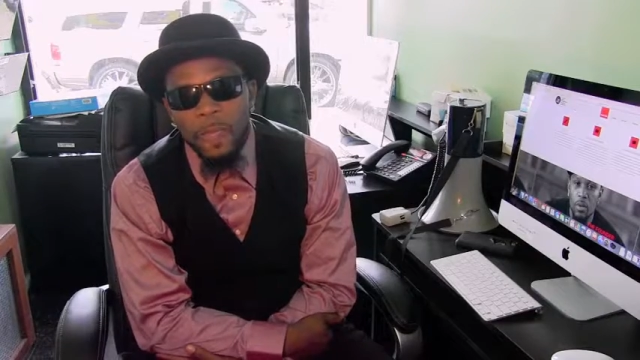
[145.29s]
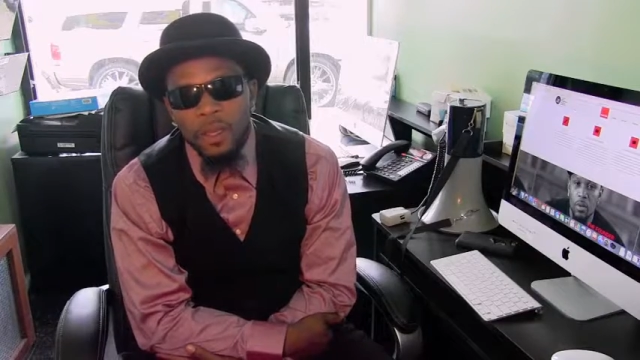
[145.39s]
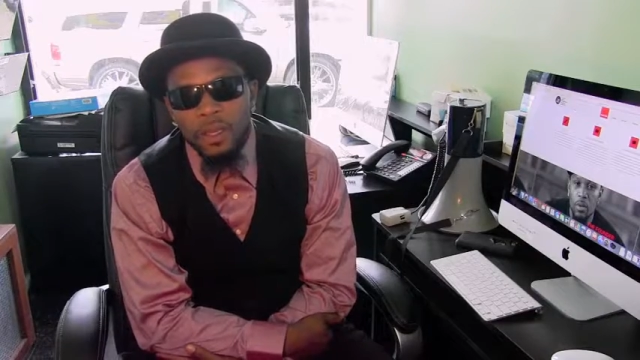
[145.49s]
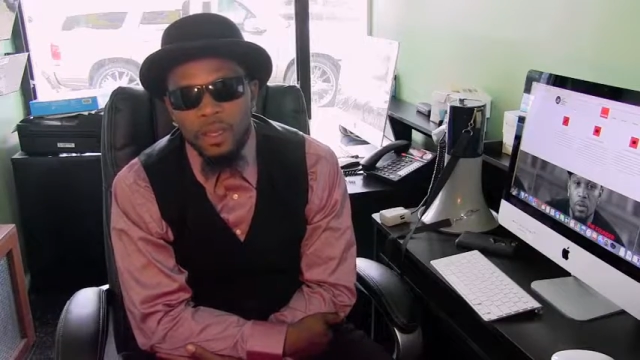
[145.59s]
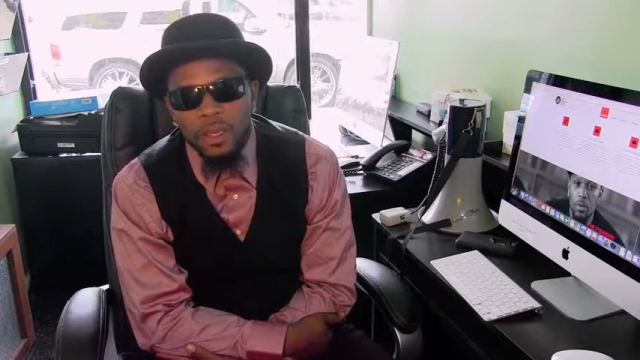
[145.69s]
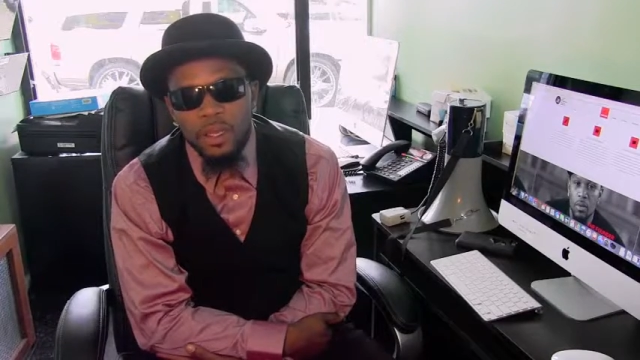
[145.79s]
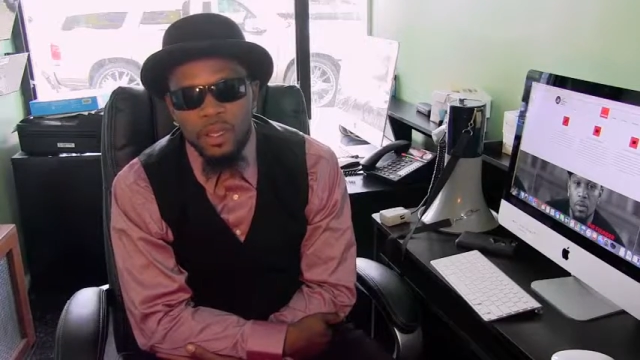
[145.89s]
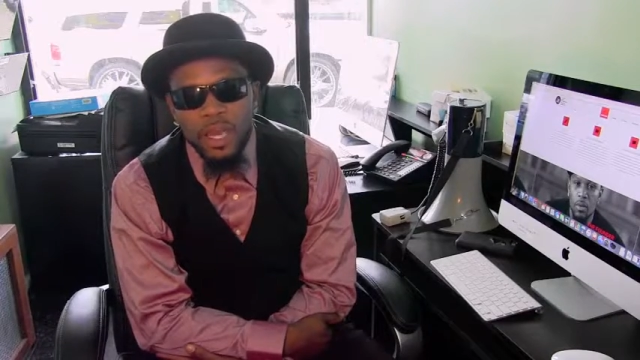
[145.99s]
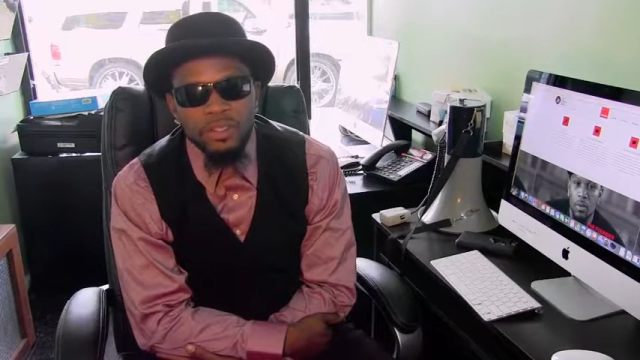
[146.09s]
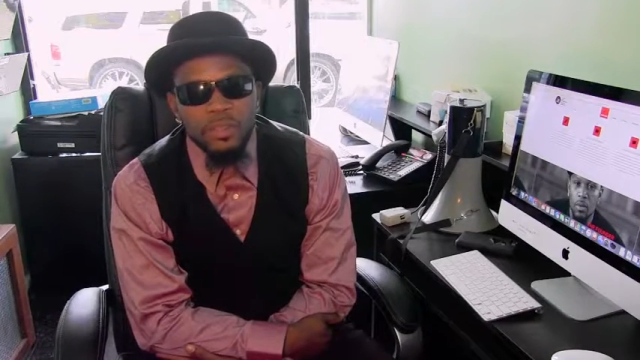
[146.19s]
and
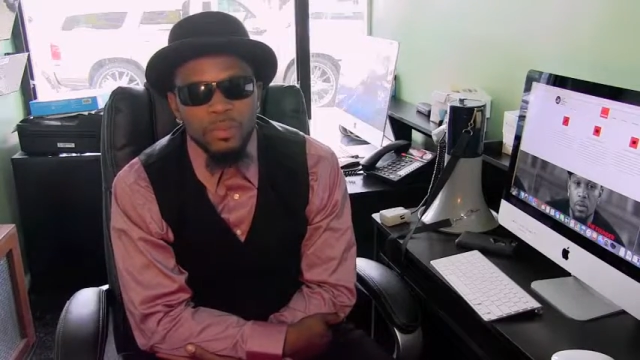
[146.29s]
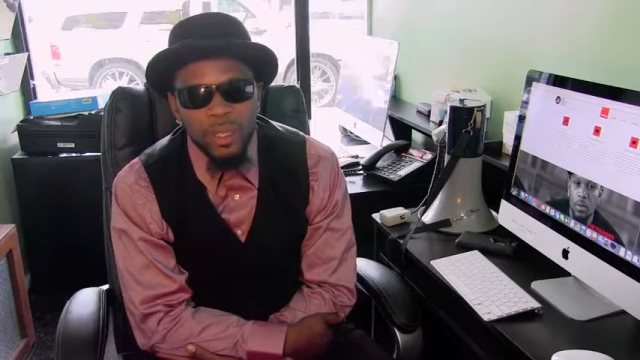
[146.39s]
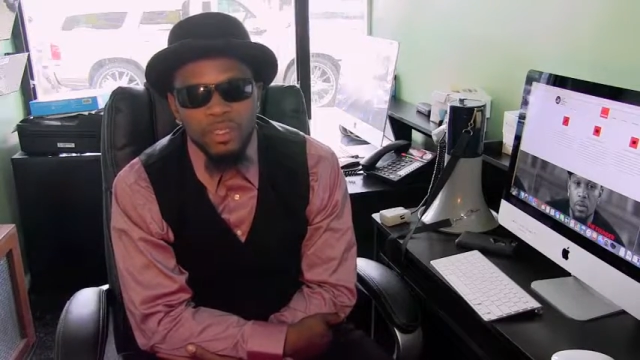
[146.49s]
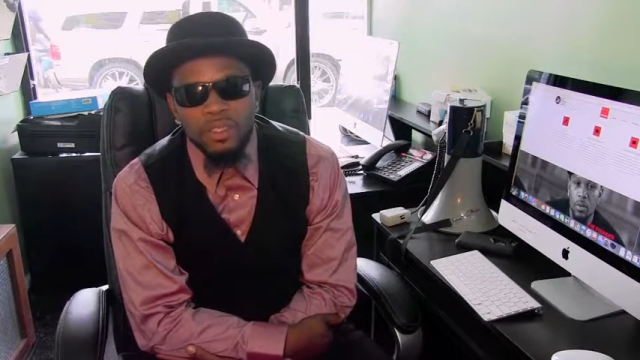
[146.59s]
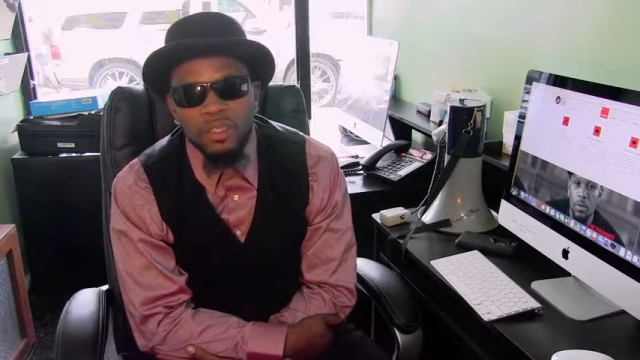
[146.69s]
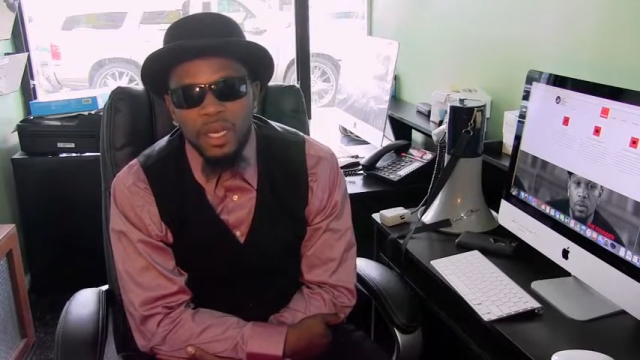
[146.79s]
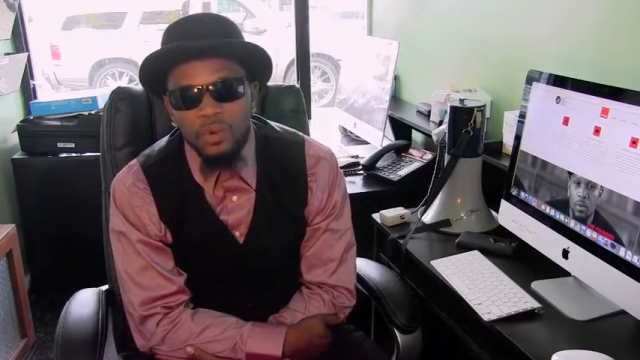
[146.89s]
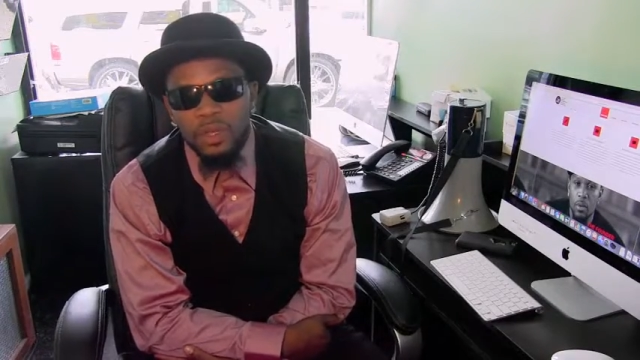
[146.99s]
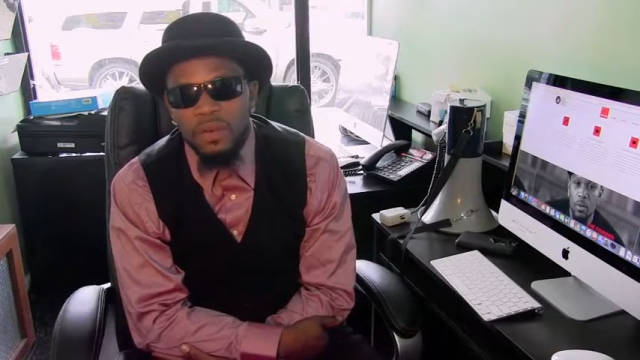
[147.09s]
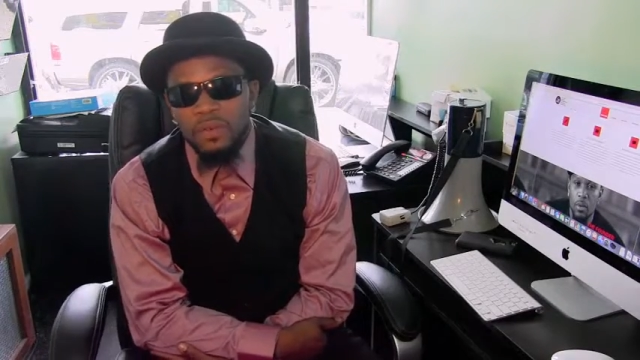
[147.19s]
that's the message that
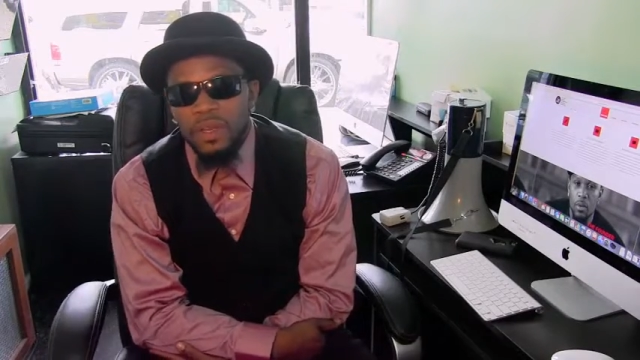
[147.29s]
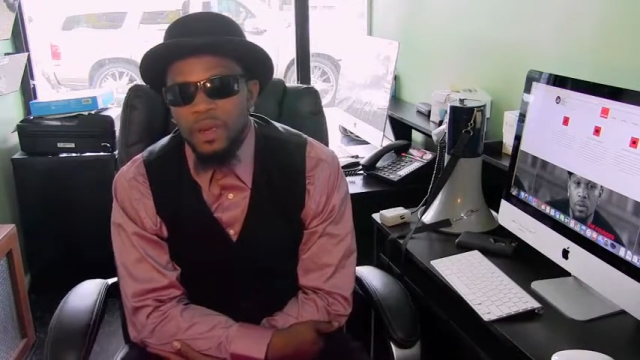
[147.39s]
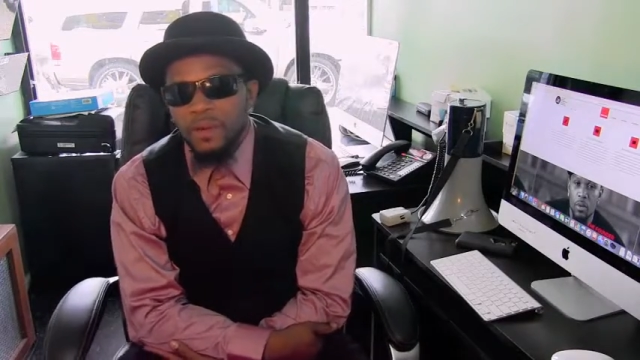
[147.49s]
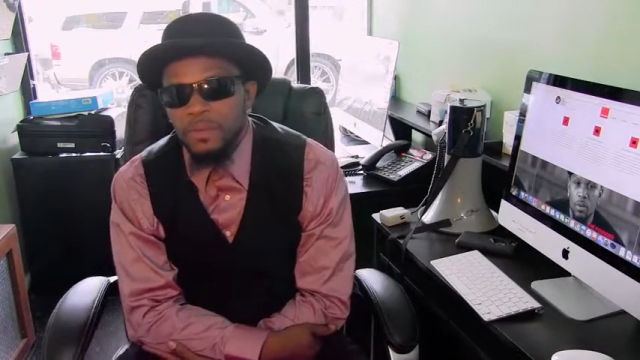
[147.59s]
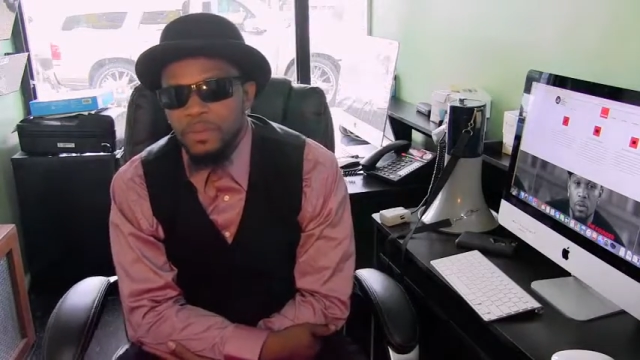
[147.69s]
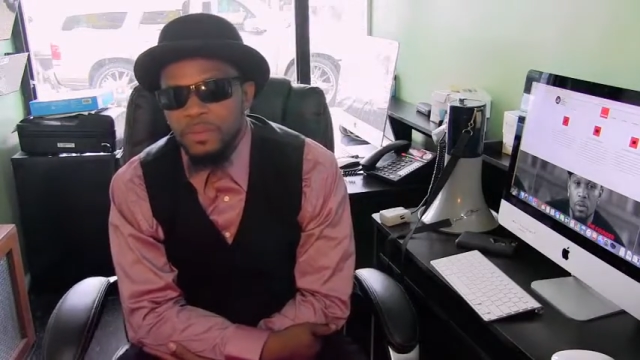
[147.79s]
we're giving out.